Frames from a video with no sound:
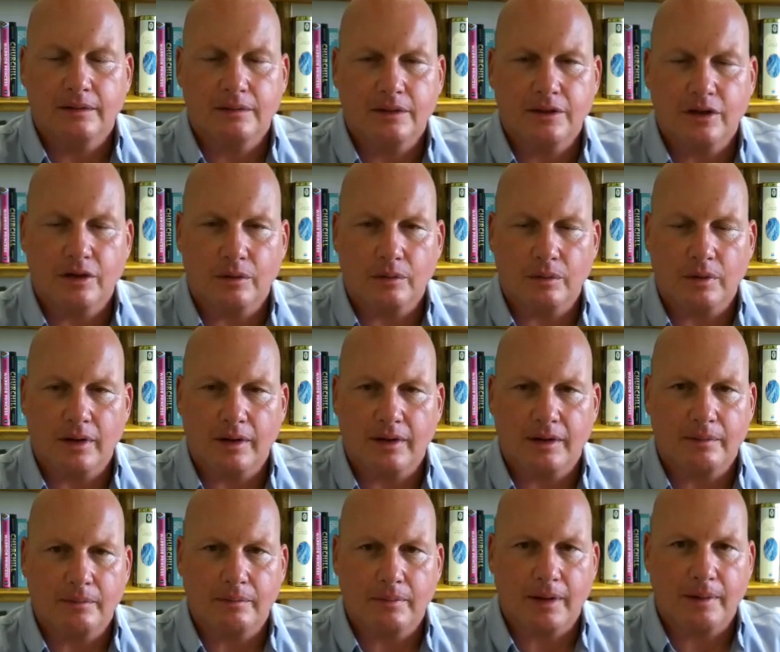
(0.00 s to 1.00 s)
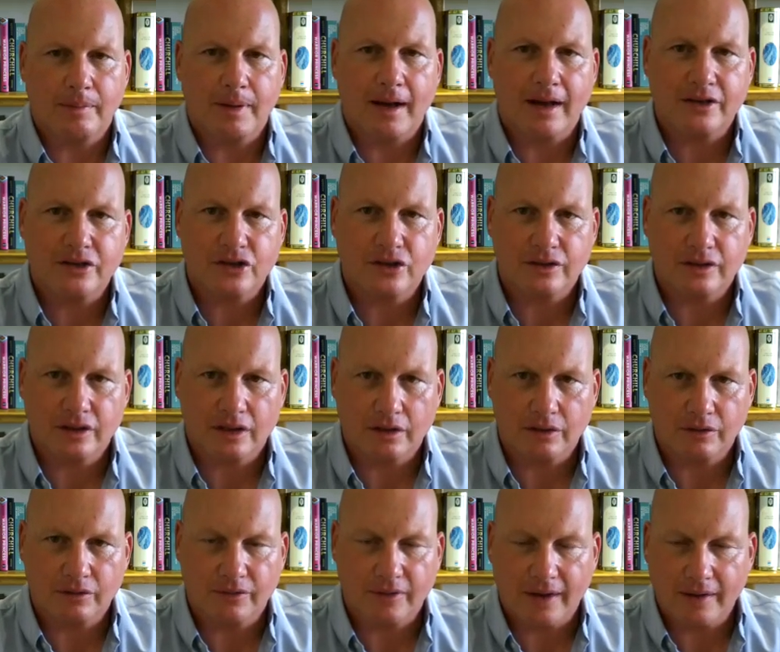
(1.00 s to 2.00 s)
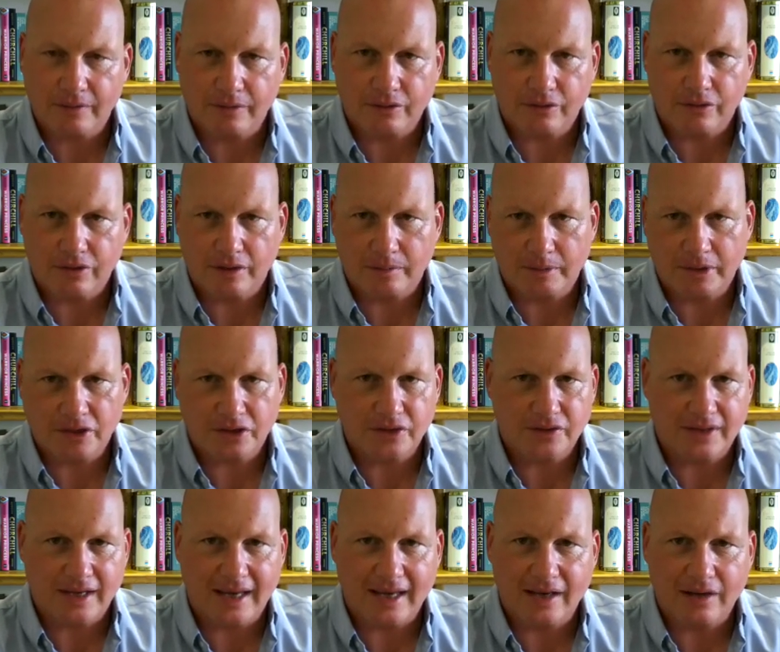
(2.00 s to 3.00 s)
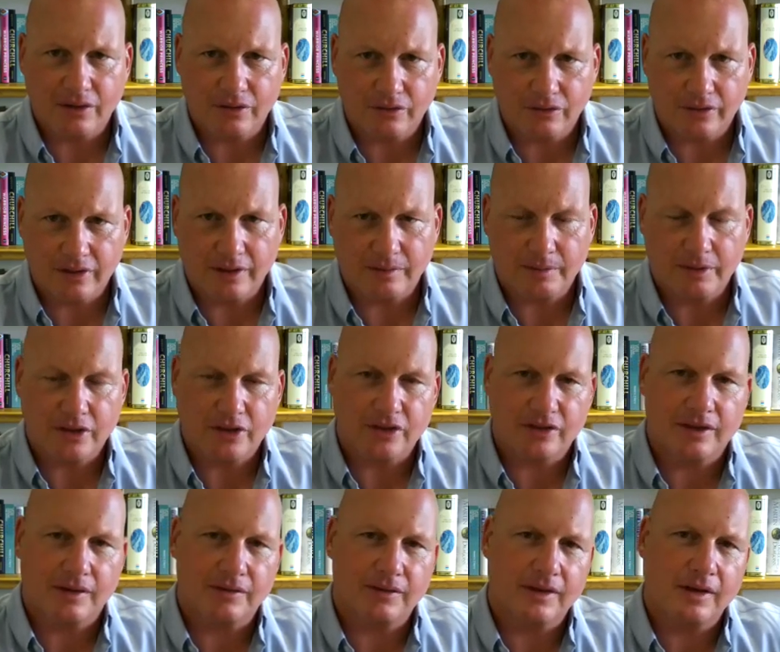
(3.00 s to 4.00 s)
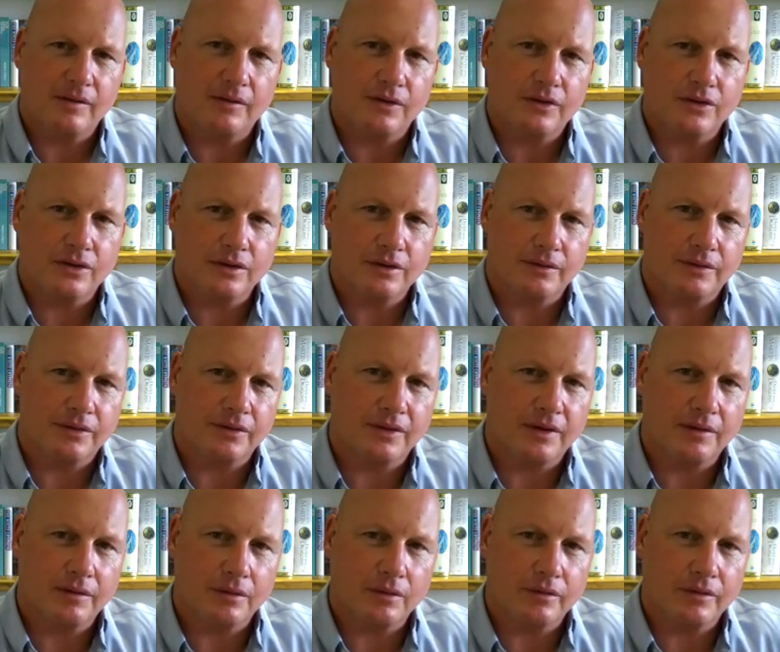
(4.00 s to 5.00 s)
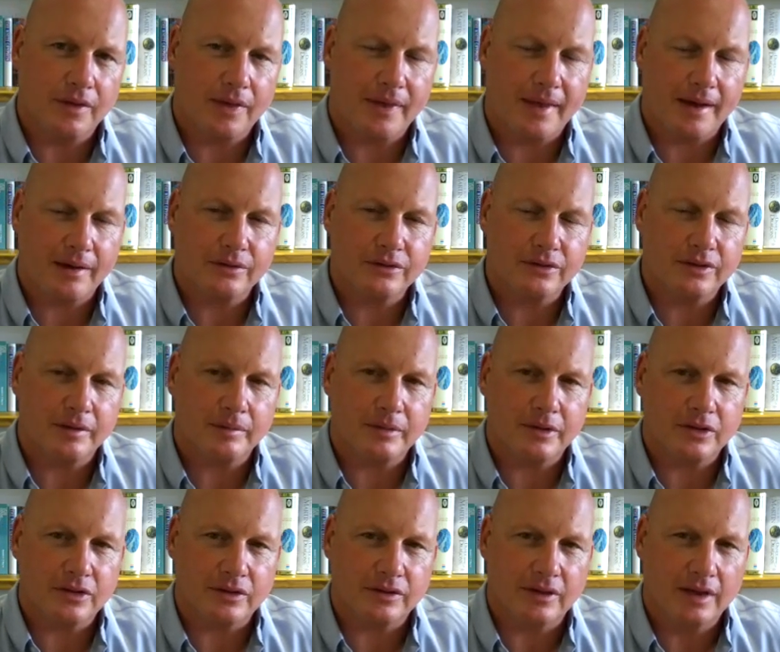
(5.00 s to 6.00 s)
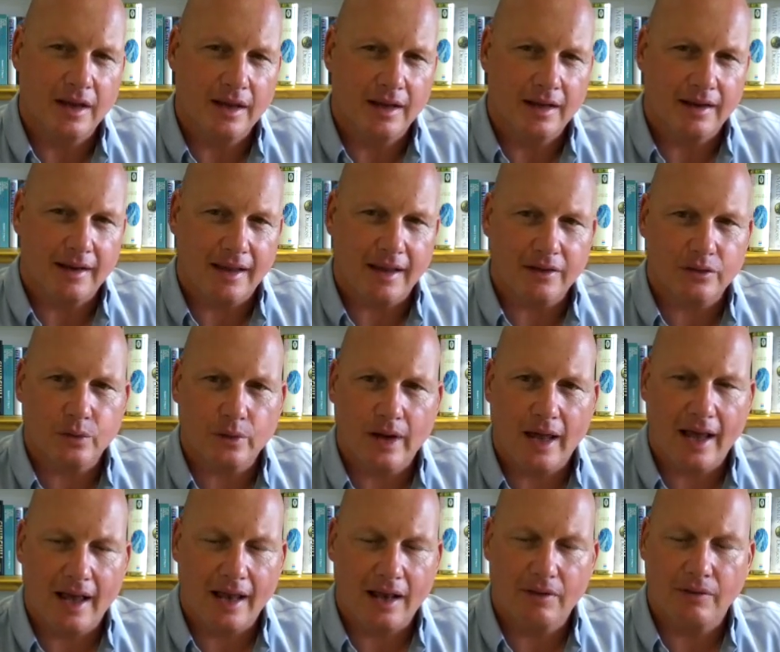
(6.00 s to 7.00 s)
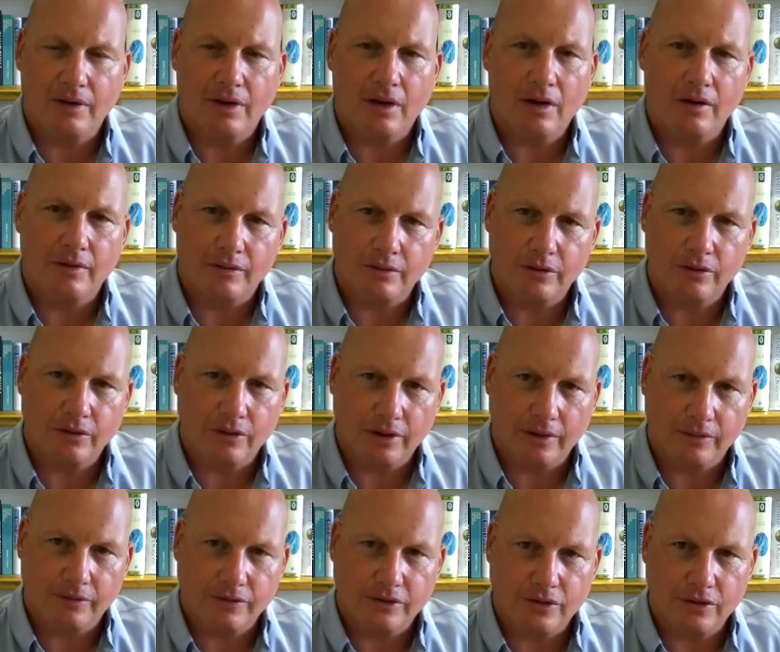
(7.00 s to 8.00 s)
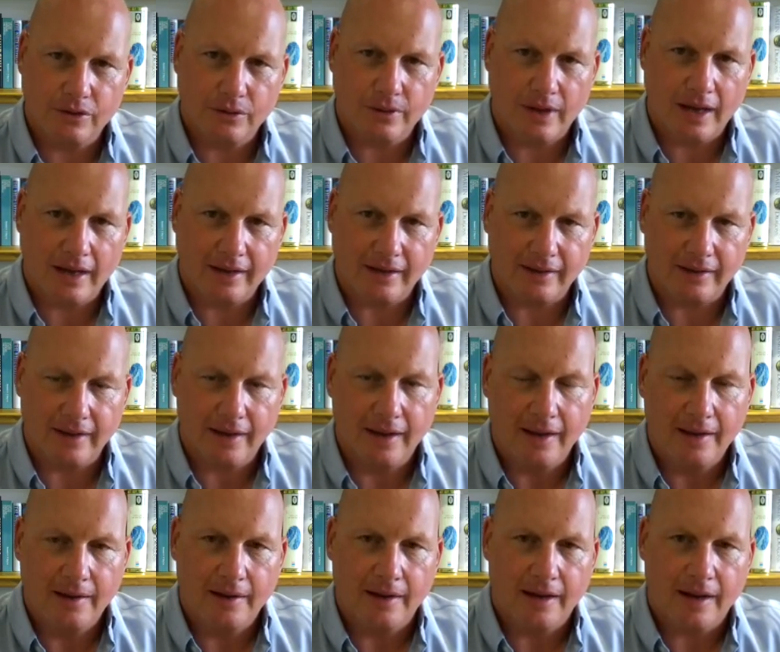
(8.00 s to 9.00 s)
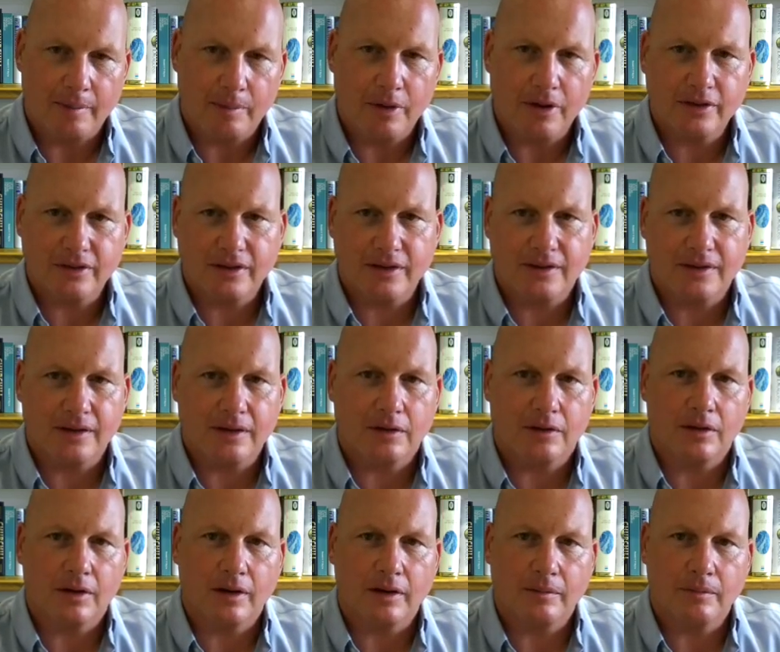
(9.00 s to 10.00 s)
you know, my packages include 500 images, 800 images. I've seen photographers giving over 1,000 images. That's one hell of a lot of photographs to edit. And I personally think,